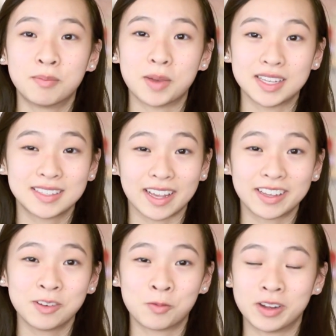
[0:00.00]
My
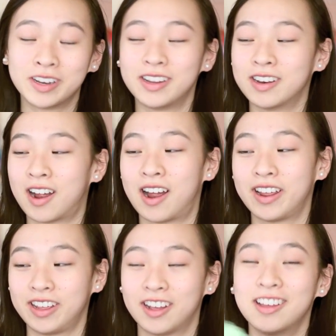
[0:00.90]
second one, and
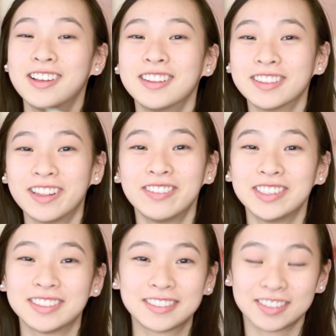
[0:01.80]
I love
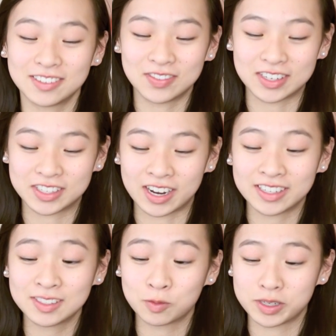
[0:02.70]
it so much. I
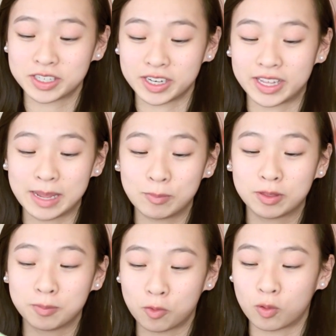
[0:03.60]
just wish it came
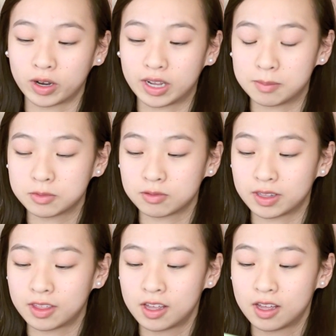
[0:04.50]
with more. It comes
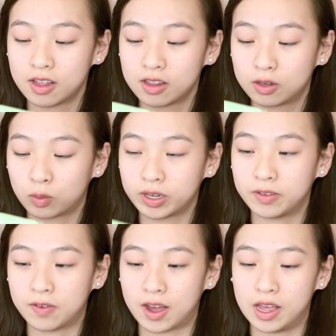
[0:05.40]
with
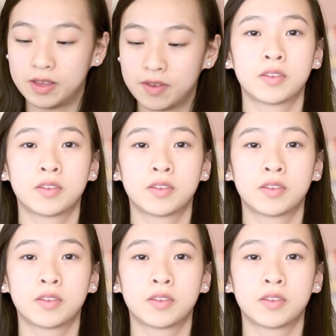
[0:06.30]
twenty-five.